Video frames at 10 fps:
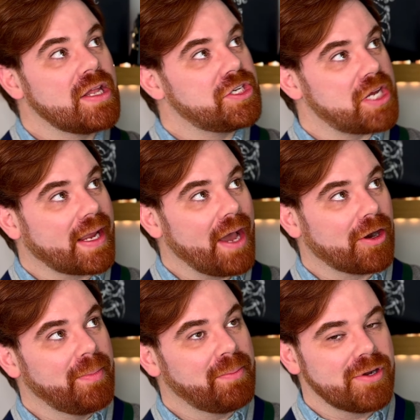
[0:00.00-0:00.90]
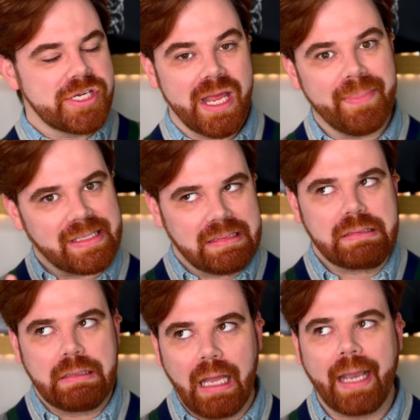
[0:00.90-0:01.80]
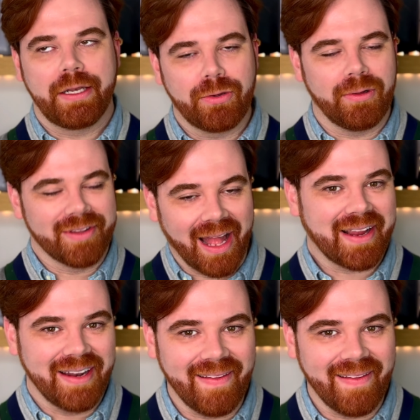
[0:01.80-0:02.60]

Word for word: Check out our membership, it's kind of cool, not gonna